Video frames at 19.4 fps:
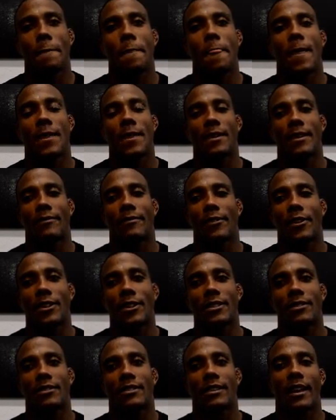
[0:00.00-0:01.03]
You know, at
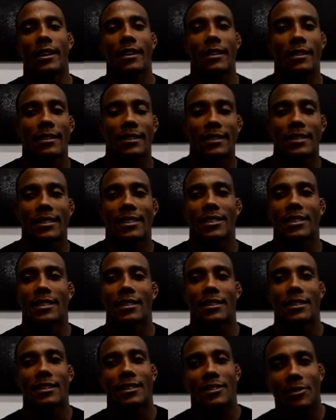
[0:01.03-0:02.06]
first it was kind of,
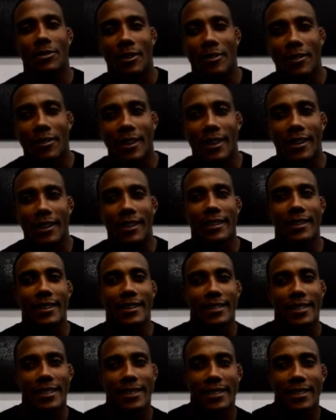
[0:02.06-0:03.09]

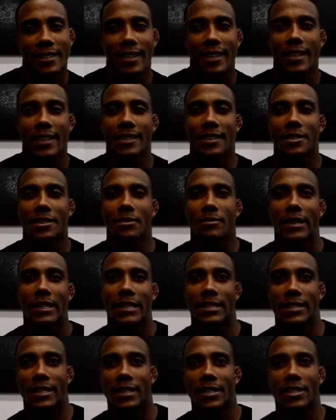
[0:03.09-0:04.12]
is this it? Is this the right
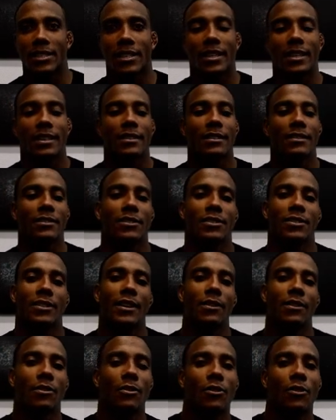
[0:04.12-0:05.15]
decision? Should I
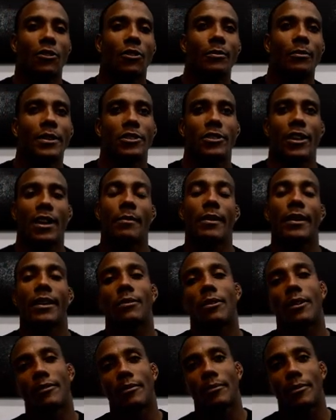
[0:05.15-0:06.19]
go home and try and make it
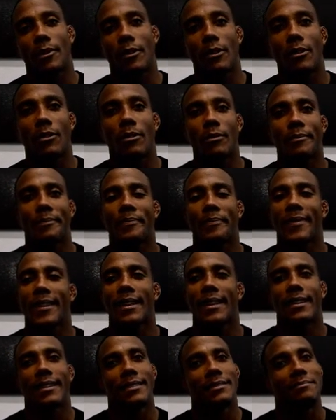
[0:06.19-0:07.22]
work from home?
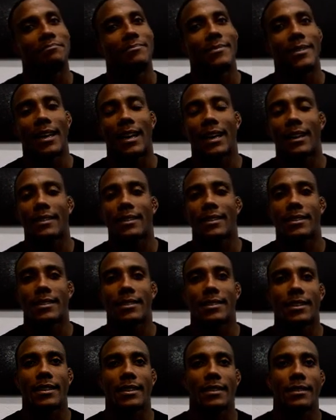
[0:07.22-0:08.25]
Nah, this
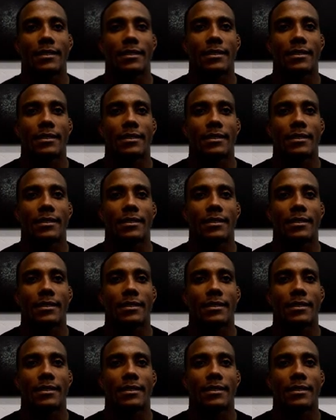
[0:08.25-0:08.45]
is it.